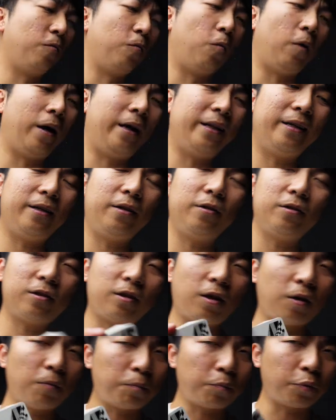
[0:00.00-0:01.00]
Why did you
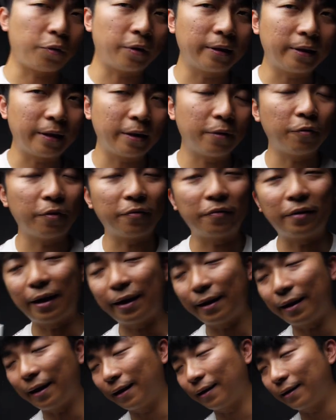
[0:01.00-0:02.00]
stop printing with
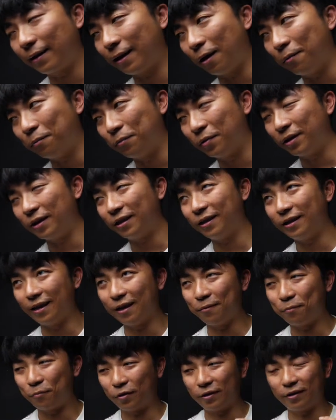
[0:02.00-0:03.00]
that company
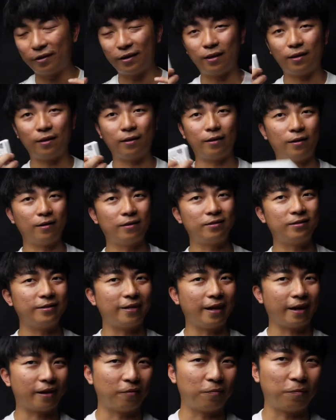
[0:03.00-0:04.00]
that printed this
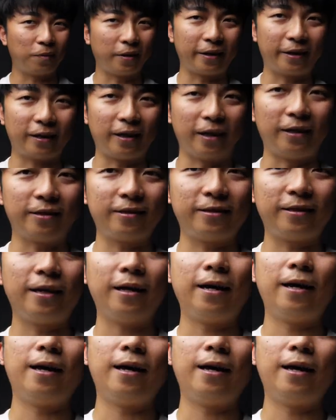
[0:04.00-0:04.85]
deck of playing cards?